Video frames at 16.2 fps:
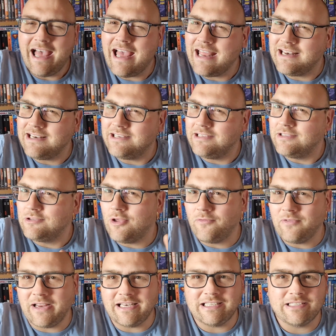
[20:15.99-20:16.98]
And
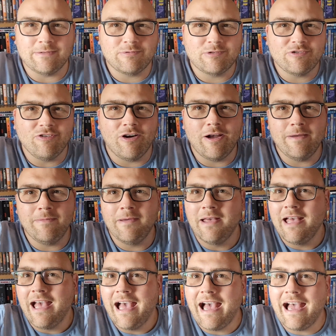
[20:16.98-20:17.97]
don't forget to subscribe.
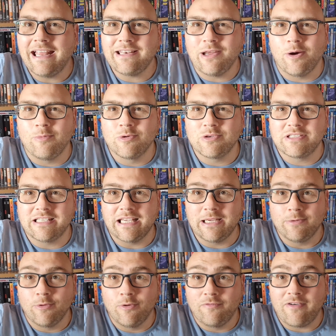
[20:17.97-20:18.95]
And I will
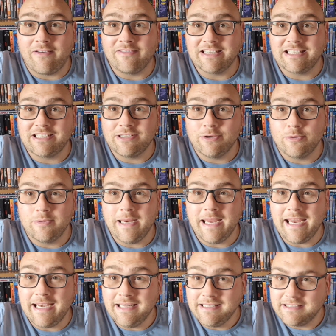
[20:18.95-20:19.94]
see you all very soon
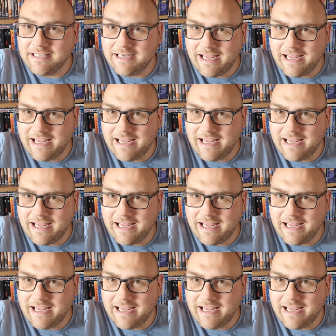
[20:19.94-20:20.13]
in